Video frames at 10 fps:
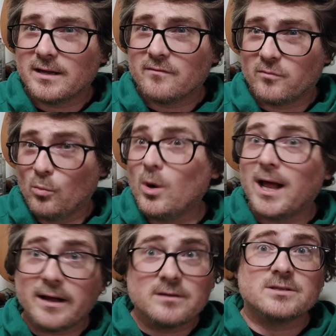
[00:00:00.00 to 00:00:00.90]
from what
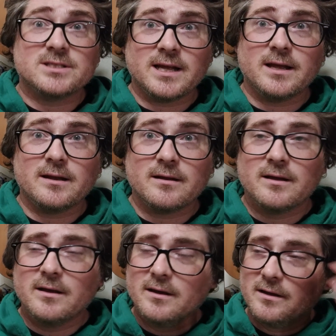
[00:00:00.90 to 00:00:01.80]
I understand,
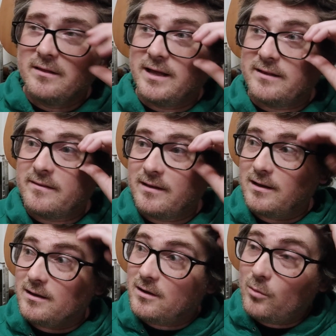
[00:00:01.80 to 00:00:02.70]
that's
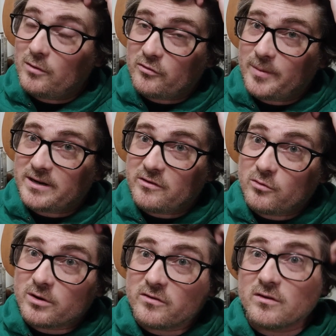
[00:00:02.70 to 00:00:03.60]
a well-respected
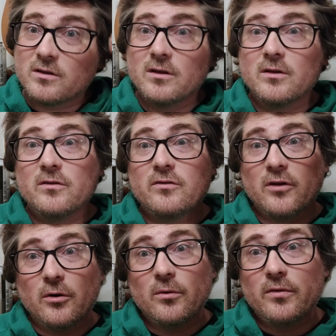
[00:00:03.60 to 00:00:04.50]
source.
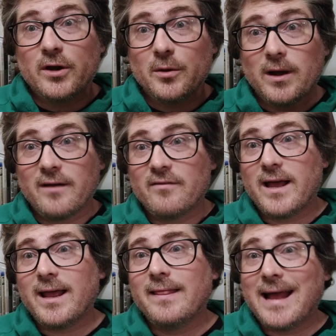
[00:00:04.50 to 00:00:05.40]
So there you have
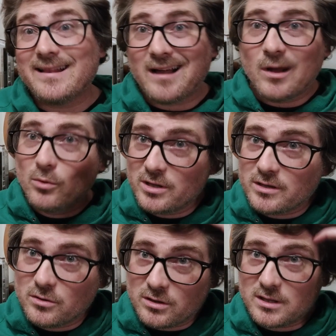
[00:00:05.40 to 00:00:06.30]
that, and that I will
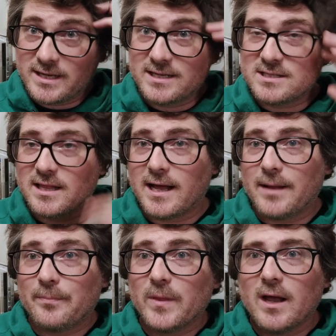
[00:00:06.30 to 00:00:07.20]
include a link to
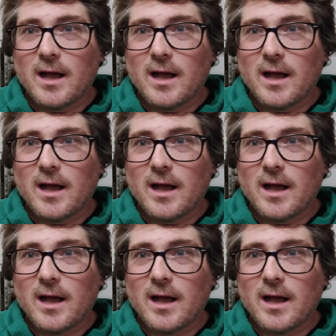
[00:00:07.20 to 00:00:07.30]
that.